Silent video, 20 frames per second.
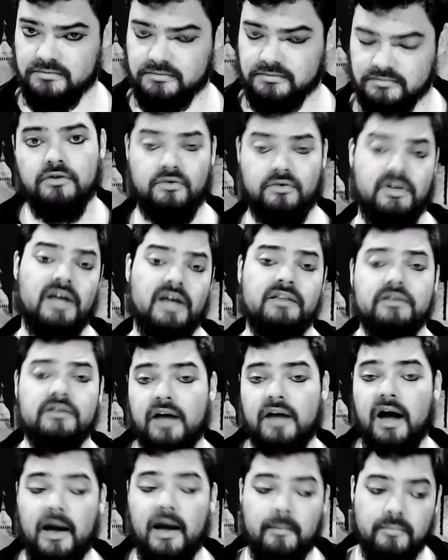So take the
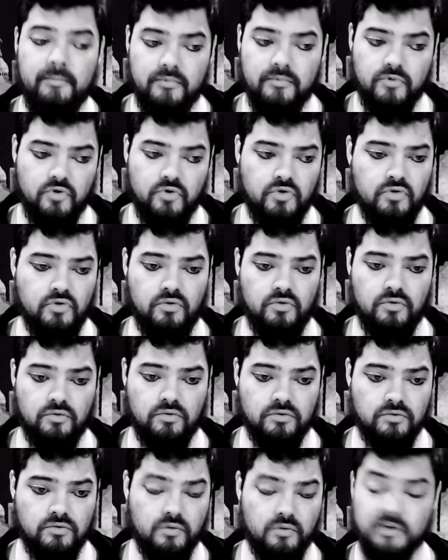time to
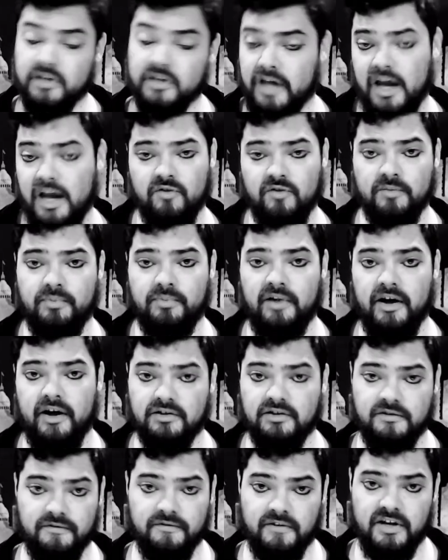really have your
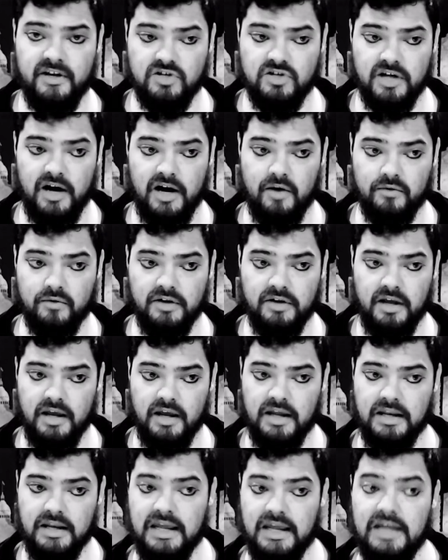players flesh out
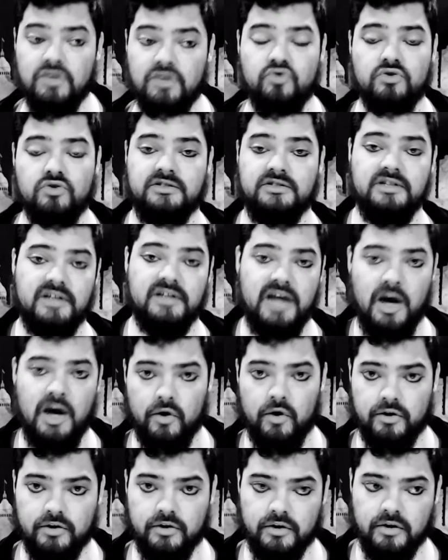an interesting
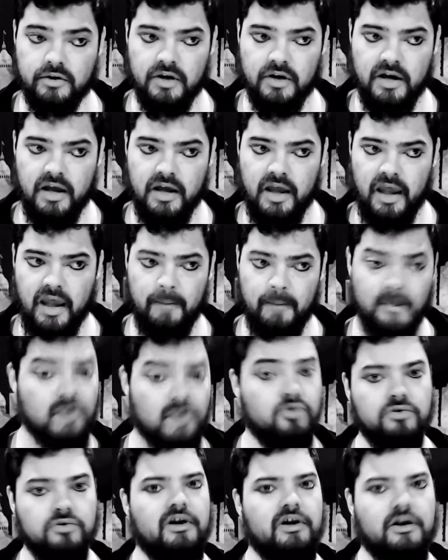character and make
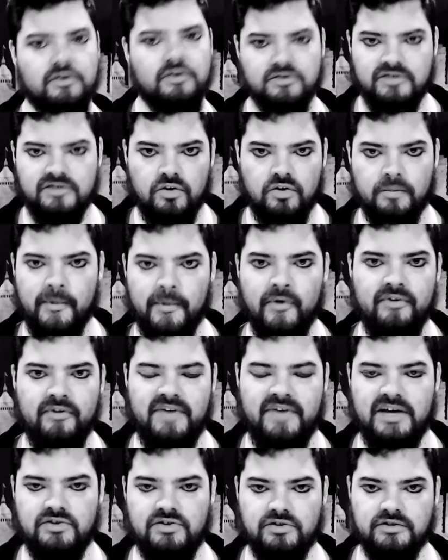sure they understand their
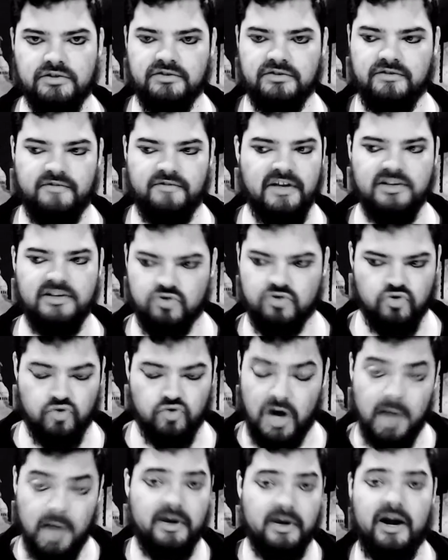motivations. If they just
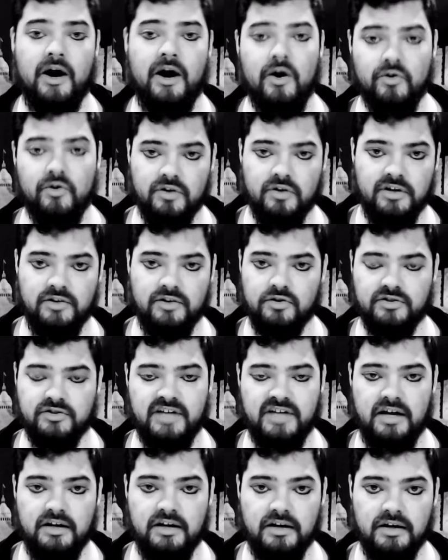drop a character in your
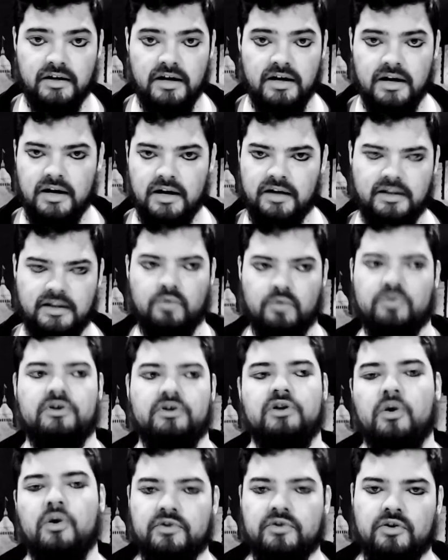setting, they don't really
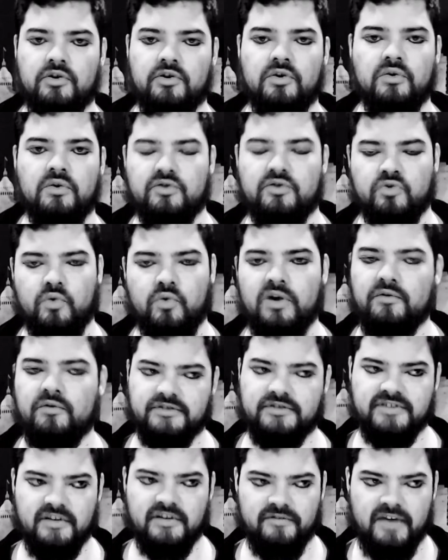know what to do and just waiting
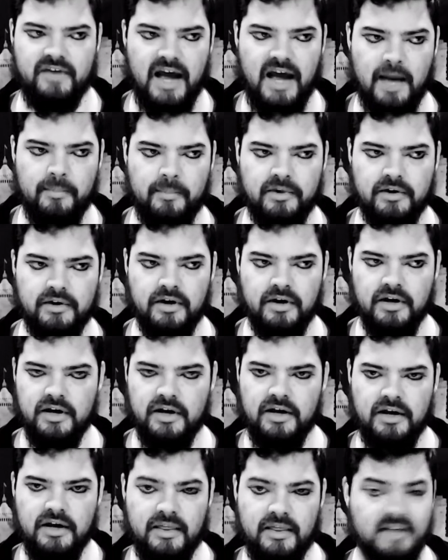for stuff to happen,
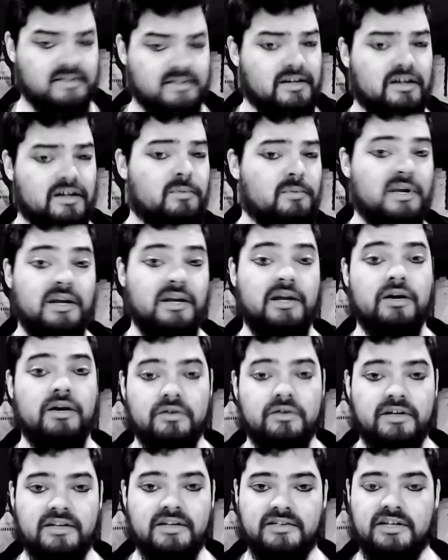that's not going to be
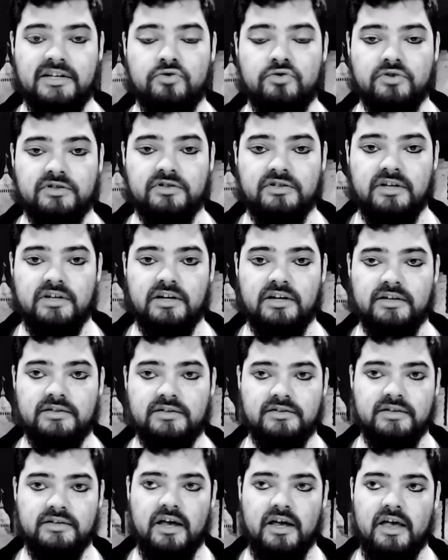nearly as interesting
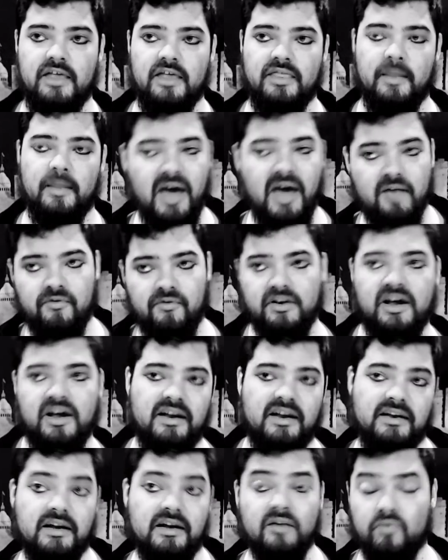as them having an
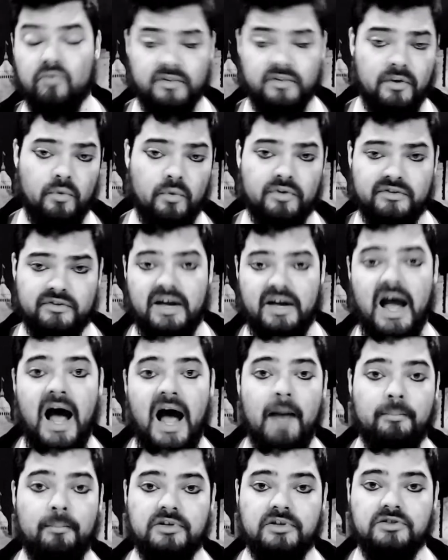idea of what they want to
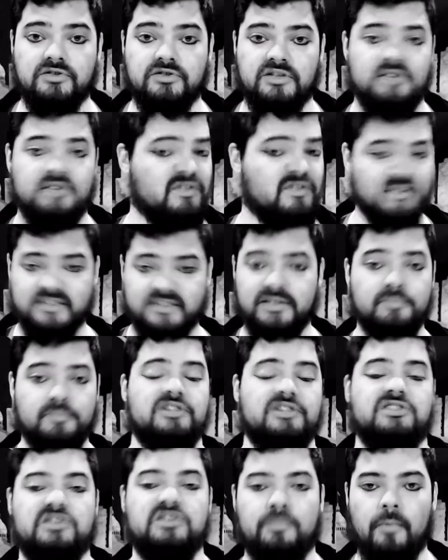accomplish, even if it's
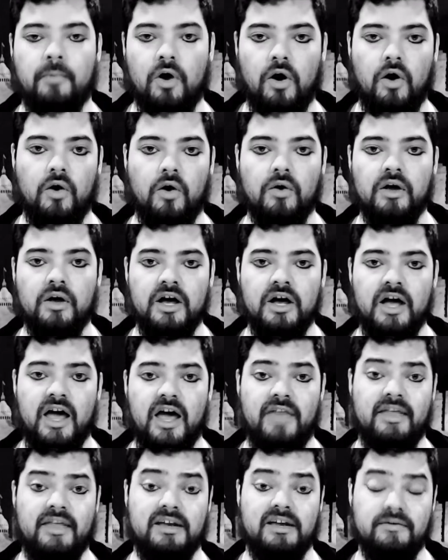something small,
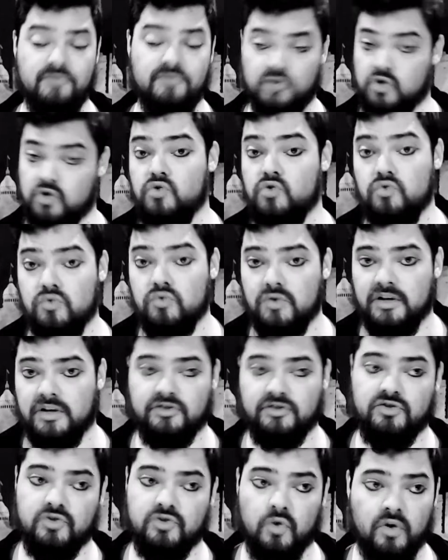and that gives you, as
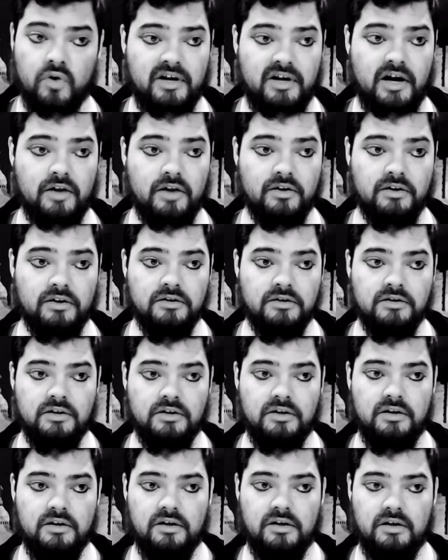a storyteller,
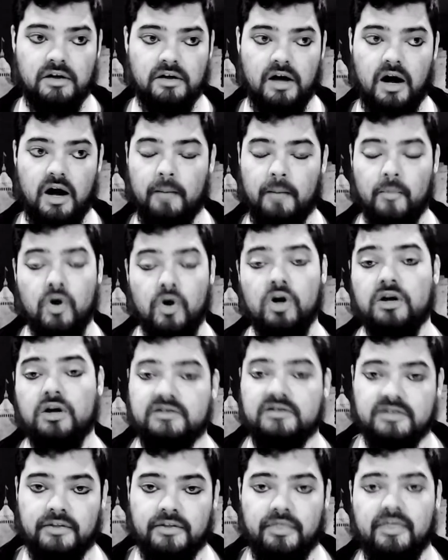
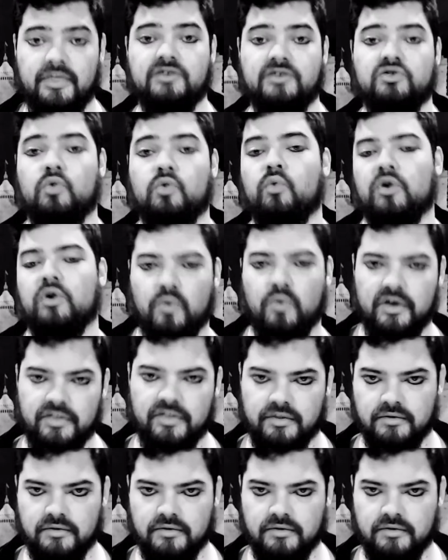hooks and things to work with.